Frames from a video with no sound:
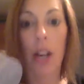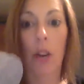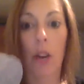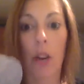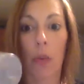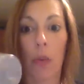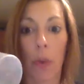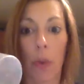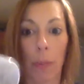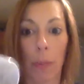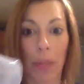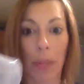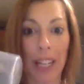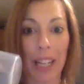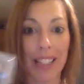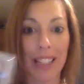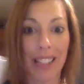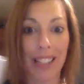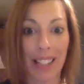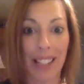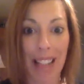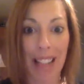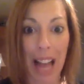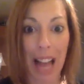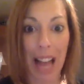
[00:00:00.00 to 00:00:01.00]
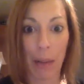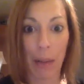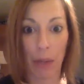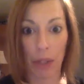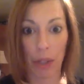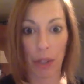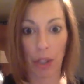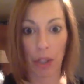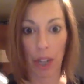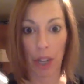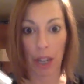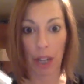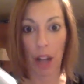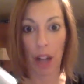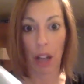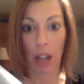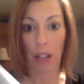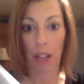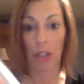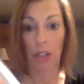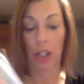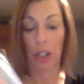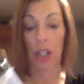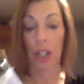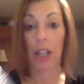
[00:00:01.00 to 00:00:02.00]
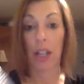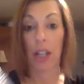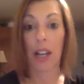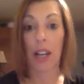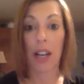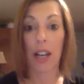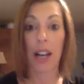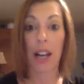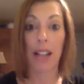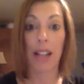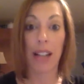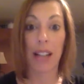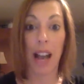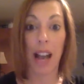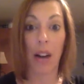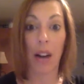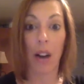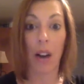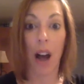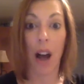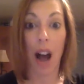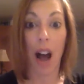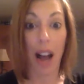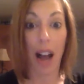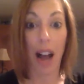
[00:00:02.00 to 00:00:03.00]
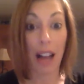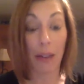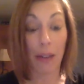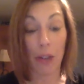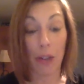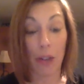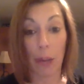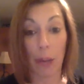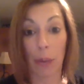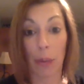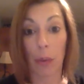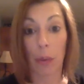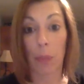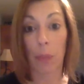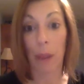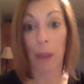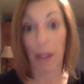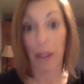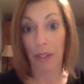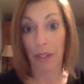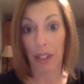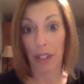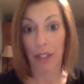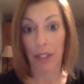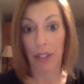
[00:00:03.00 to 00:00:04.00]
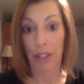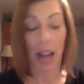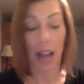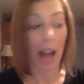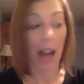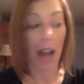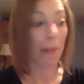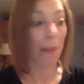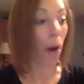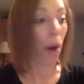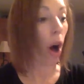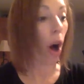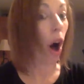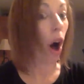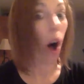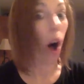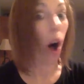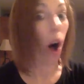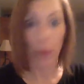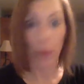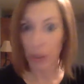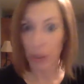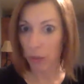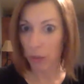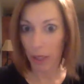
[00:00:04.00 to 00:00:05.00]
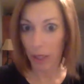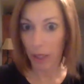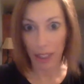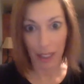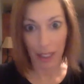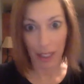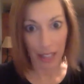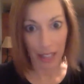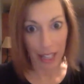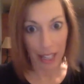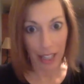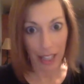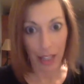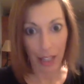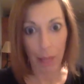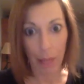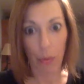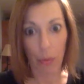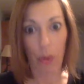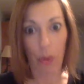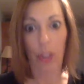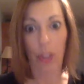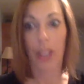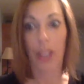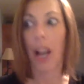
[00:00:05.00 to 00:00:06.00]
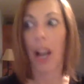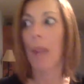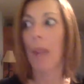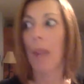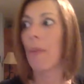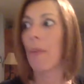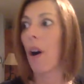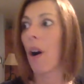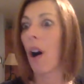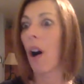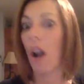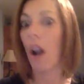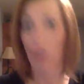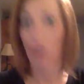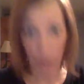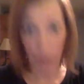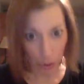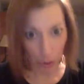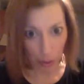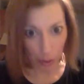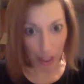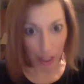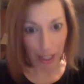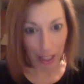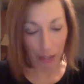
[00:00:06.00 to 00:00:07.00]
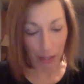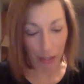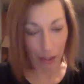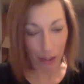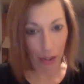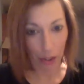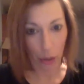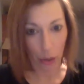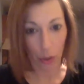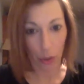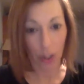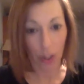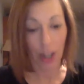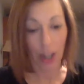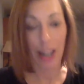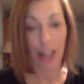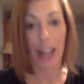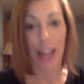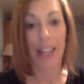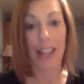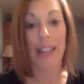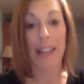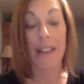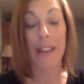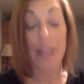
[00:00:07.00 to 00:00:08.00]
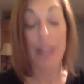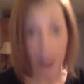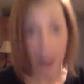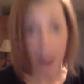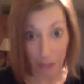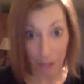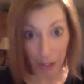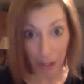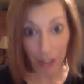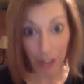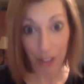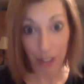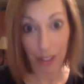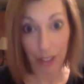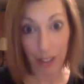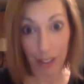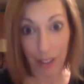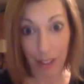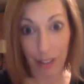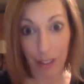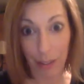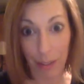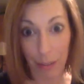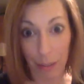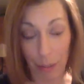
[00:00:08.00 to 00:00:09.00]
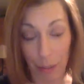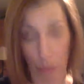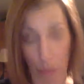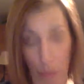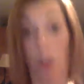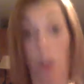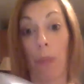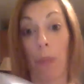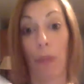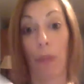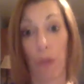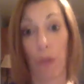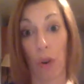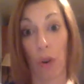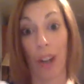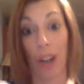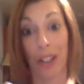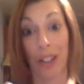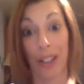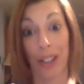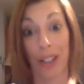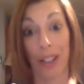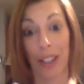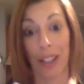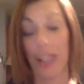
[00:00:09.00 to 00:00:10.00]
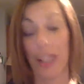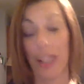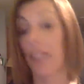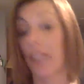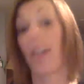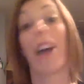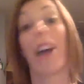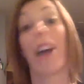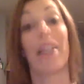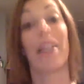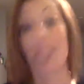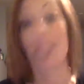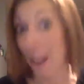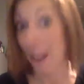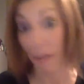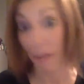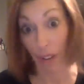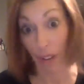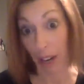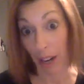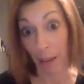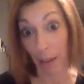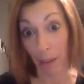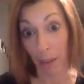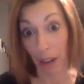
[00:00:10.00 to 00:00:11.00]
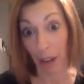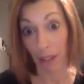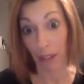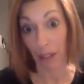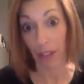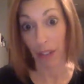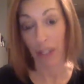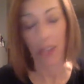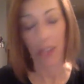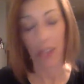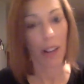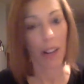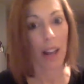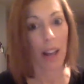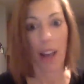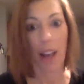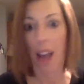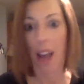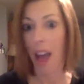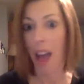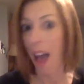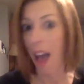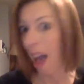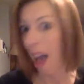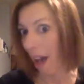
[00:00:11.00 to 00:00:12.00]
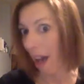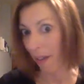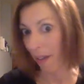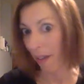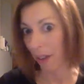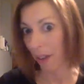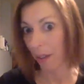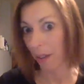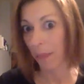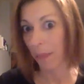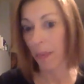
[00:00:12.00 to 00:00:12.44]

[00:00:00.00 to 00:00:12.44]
replacing that with Shakeology. Now, I have trouble with breakfast. I'm always running late in the morning. I'm always running out the door, and before I started this, I never ate breakfast, ever.